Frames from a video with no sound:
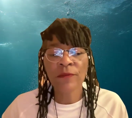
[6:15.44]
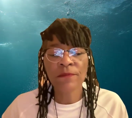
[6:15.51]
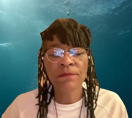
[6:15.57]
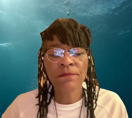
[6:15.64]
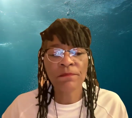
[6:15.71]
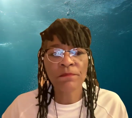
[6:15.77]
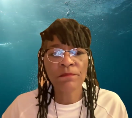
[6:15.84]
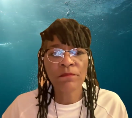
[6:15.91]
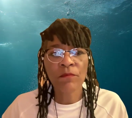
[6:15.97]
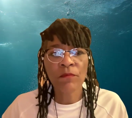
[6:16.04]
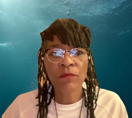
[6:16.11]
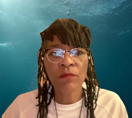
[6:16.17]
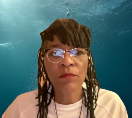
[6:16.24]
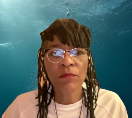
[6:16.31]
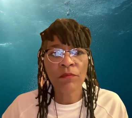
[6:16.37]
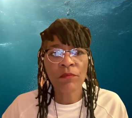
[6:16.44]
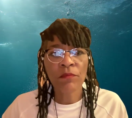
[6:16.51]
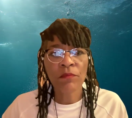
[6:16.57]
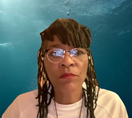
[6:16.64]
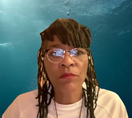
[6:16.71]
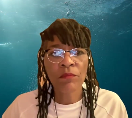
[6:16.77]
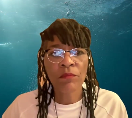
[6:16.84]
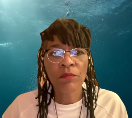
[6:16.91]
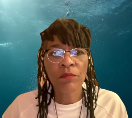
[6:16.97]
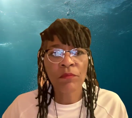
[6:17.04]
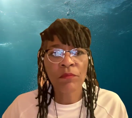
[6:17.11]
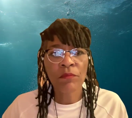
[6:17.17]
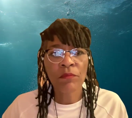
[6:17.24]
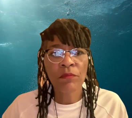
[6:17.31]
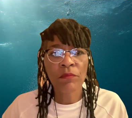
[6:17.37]

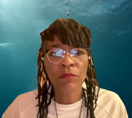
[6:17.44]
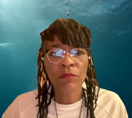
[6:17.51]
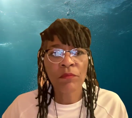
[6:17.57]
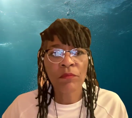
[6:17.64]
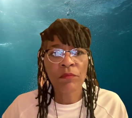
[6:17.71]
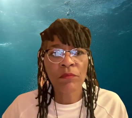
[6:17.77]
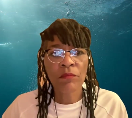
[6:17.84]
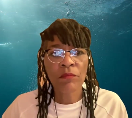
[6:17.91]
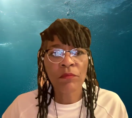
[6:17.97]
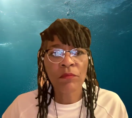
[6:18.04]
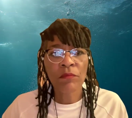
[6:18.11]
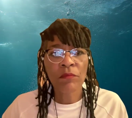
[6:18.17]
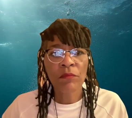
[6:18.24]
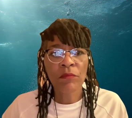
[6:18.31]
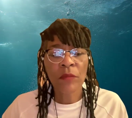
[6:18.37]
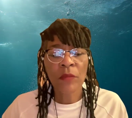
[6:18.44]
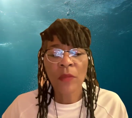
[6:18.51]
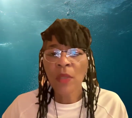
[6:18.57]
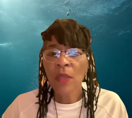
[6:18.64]
(silence)